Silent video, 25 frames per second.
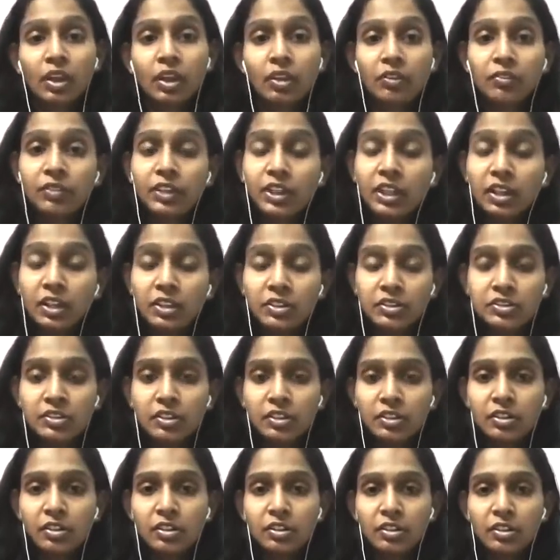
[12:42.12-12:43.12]
we
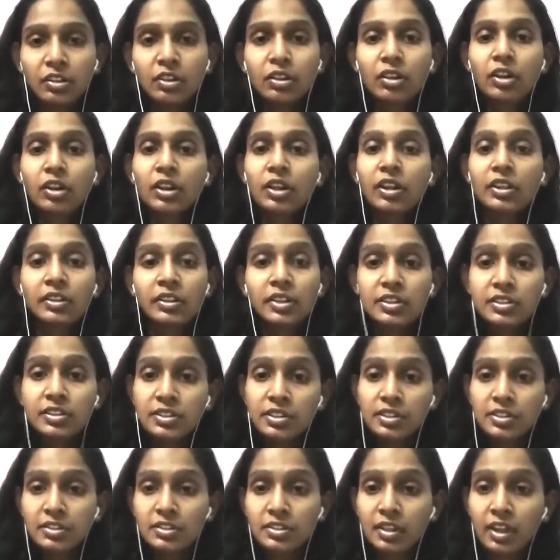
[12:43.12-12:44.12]
consider this
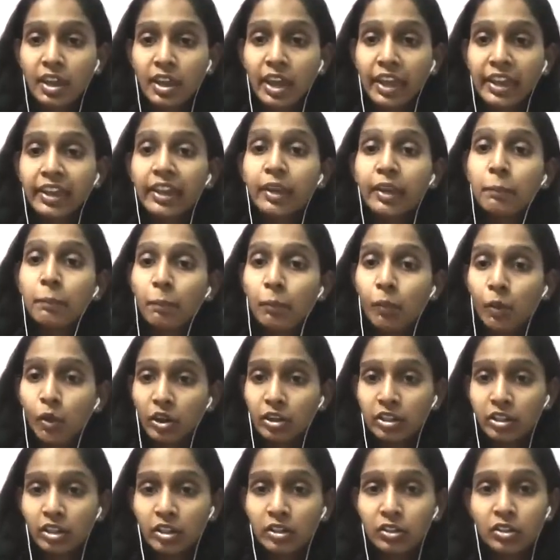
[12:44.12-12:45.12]
is an
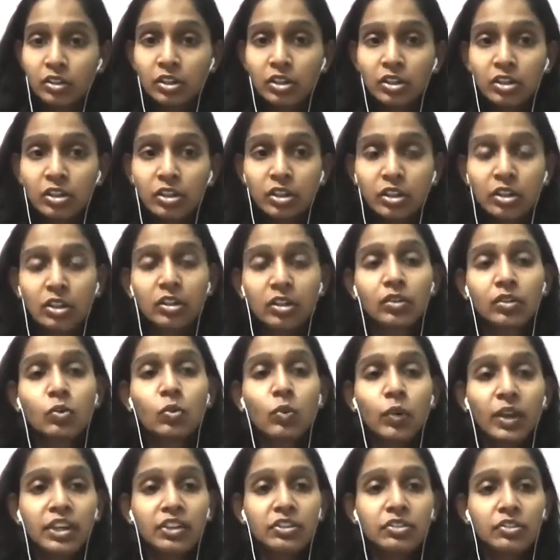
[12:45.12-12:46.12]
important
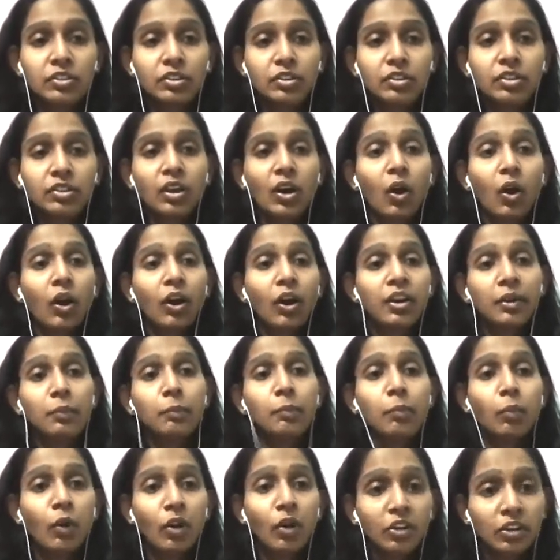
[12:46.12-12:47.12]
question or
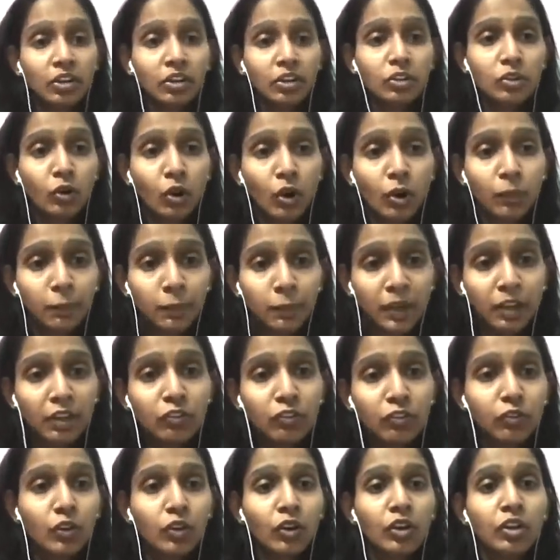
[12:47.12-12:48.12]
important topic
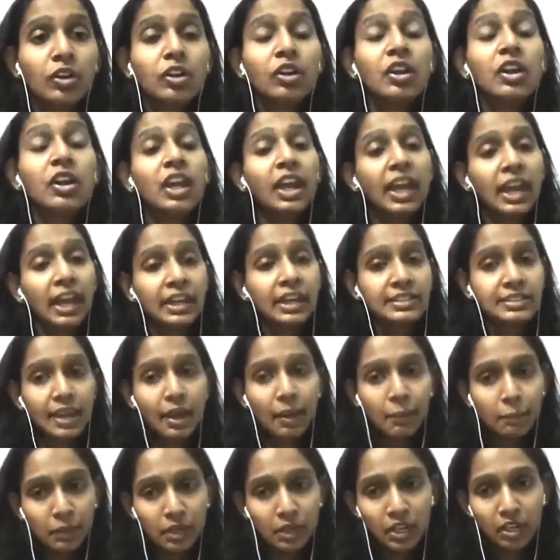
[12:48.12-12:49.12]
for
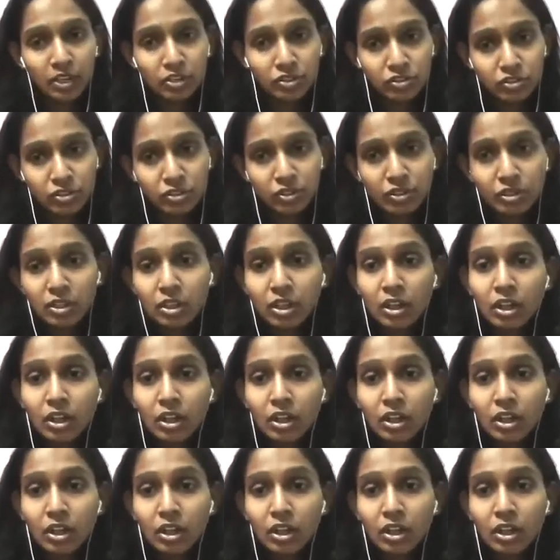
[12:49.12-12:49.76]
examination.